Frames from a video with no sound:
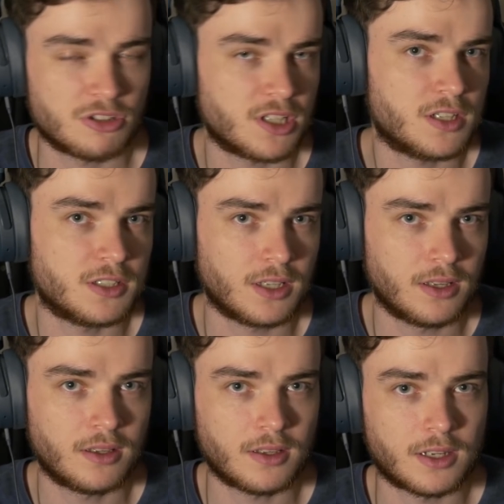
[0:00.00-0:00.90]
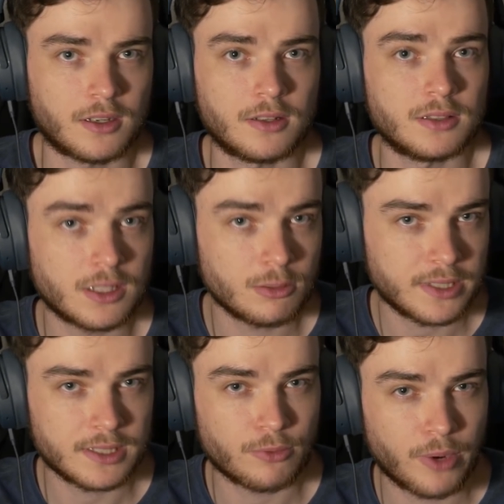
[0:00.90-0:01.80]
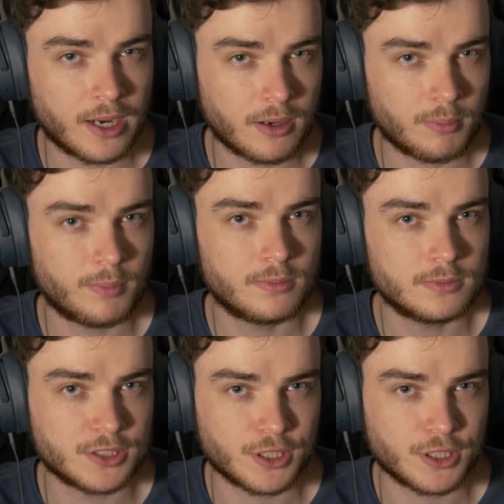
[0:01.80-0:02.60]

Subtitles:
strategic and a little bit random.